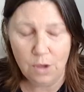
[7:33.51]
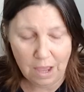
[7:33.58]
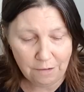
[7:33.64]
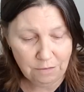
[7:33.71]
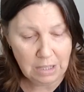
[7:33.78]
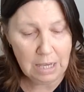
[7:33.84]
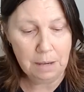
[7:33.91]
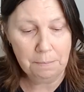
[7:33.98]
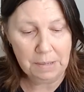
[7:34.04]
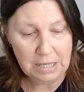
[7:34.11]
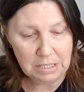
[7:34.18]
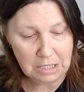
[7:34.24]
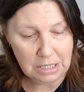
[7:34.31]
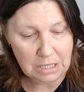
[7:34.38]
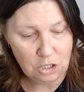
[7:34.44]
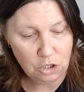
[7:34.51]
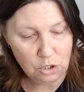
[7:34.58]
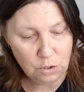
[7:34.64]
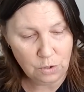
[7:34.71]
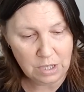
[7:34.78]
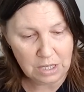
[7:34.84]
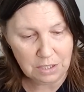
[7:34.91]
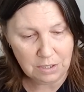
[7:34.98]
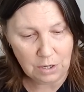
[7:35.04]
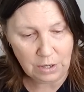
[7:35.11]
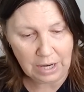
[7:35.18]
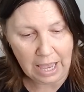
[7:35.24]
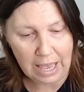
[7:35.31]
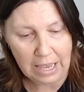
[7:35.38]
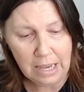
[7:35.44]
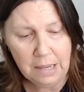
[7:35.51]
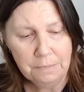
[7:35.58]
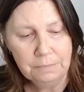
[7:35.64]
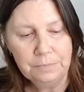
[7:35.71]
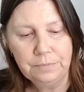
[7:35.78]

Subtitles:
have the ability to do this, okay?